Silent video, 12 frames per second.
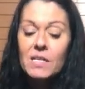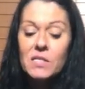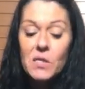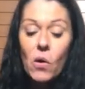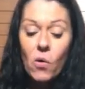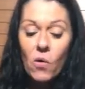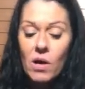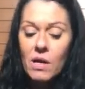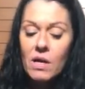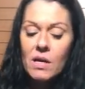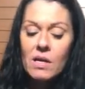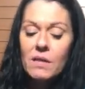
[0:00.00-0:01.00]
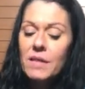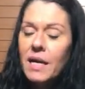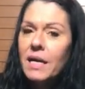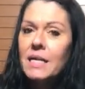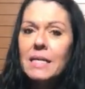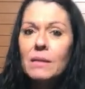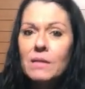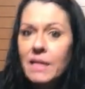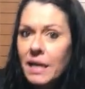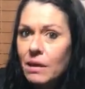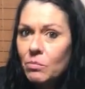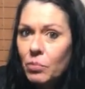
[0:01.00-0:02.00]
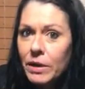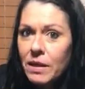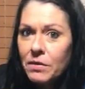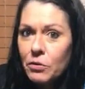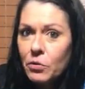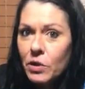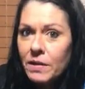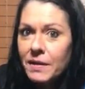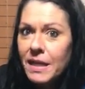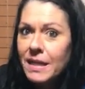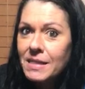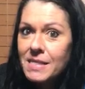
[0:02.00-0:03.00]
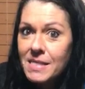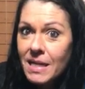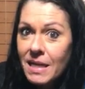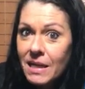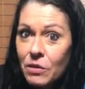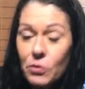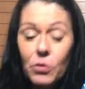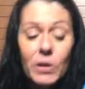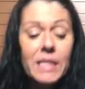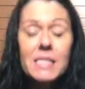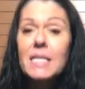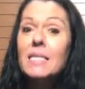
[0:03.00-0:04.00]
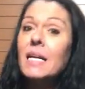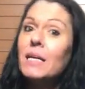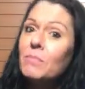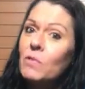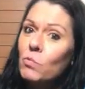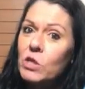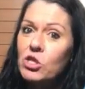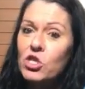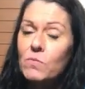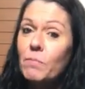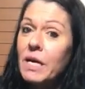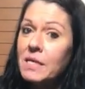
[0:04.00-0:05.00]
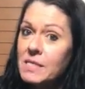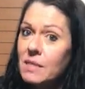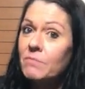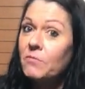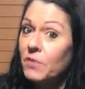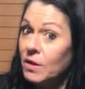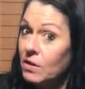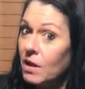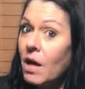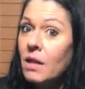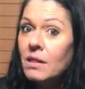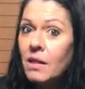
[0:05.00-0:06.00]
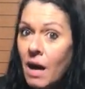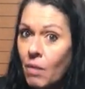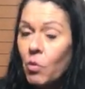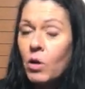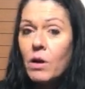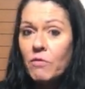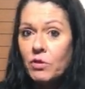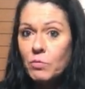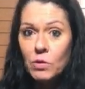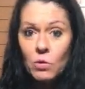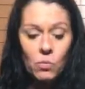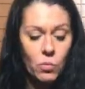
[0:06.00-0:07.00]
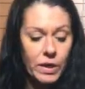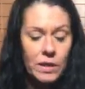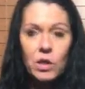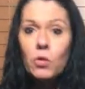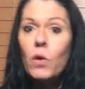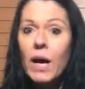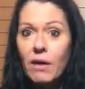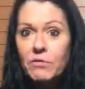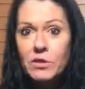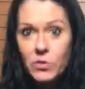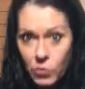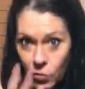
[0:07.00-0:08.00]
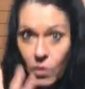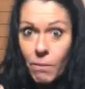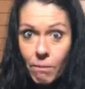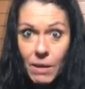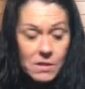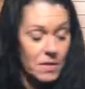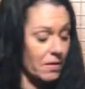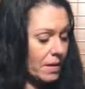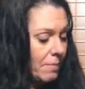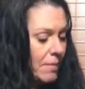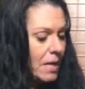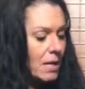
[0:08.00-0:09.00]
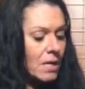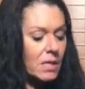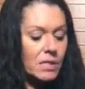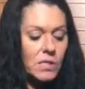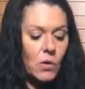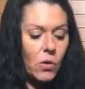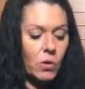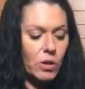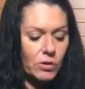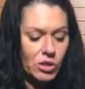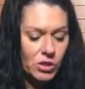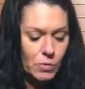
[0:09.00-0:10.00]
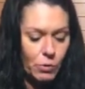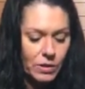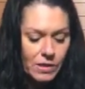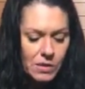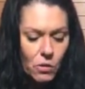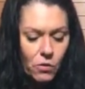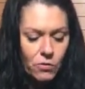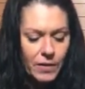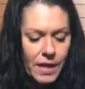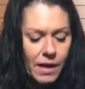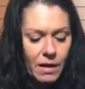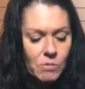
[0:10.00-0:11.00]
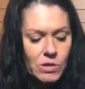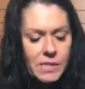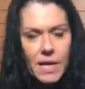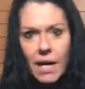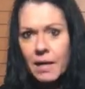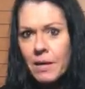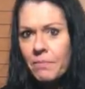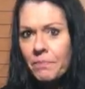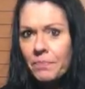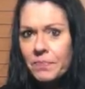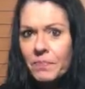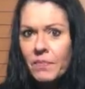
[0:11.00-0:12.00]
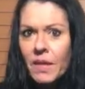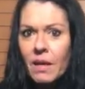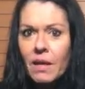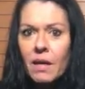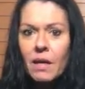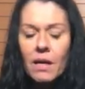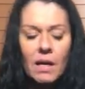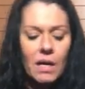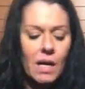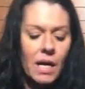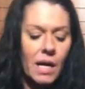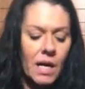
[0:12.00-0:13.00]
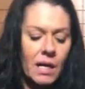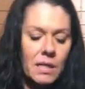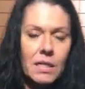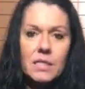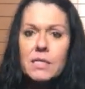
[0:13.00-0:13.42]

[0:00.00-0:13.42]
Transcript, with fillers: So they can, they can breathe through it, they can see through it, which makes them feel a lot more comfortable when you have to muzzle them. So you just put this over the animal's head and